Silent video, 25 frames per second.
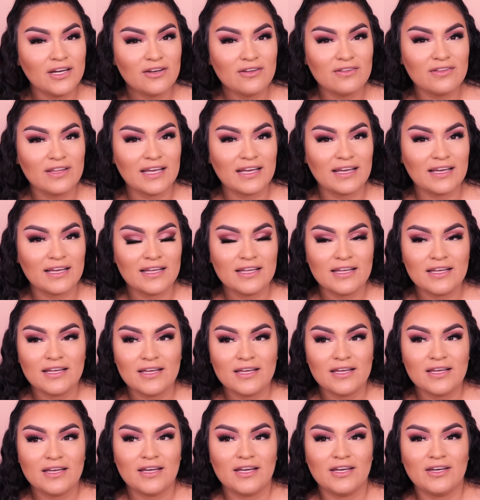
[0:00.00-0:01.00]
like
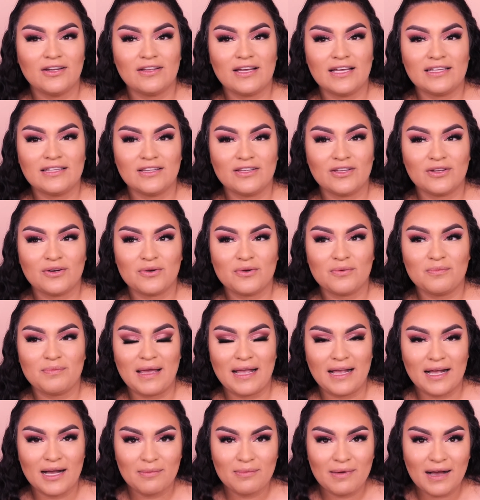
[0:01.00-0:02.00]
the little
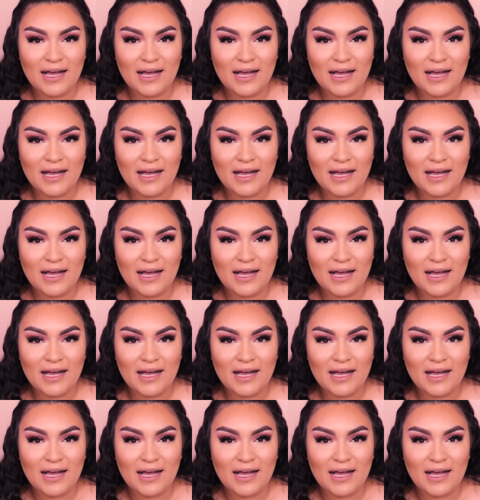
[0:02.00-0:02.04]
makeup